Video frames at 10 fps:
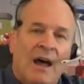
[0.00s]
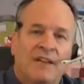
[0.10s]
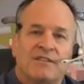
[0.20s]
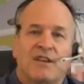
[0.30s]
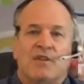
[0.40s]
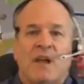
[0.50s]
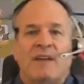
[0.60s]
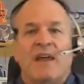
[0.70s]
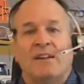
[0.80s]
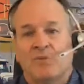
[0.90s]
I'll see you
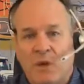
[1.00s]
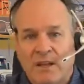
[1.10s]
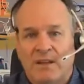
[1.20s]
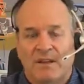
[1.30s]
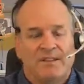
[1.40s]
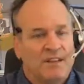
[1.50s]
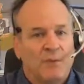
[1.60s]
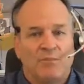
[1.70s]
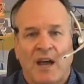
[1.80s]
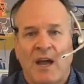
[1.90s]
again next week,
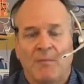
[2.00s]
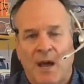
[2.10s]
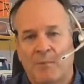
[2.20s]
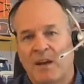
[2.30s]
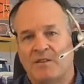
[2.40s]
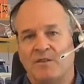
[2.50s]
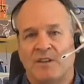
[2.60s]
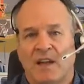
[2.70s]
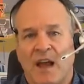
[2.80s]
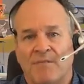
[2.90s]
same time, on my
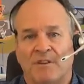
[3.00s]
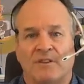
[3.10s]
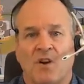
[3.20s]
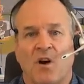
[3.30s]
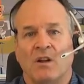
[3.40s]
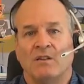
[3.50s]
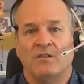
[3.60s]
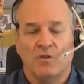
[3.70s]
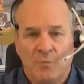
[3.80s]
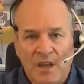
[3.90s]
Tuesday conference call,
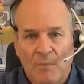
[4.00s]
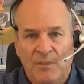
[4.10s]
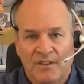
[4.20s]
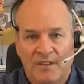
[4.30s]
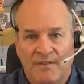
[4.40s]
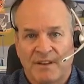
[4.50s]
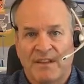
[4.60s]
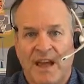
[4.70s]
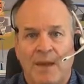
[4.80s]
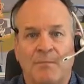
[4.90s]
2 p.m. Pacific
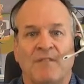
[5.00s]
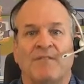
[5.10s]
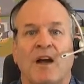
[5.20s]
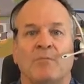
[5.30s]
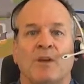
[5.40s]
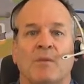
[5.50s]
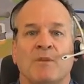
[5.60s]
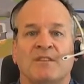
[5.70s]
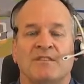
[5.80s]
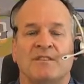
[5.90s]
time, 5
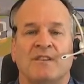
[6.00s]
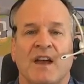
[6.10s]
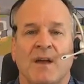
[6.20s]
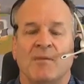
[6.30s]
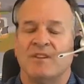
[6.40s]
p.m. Eastern time.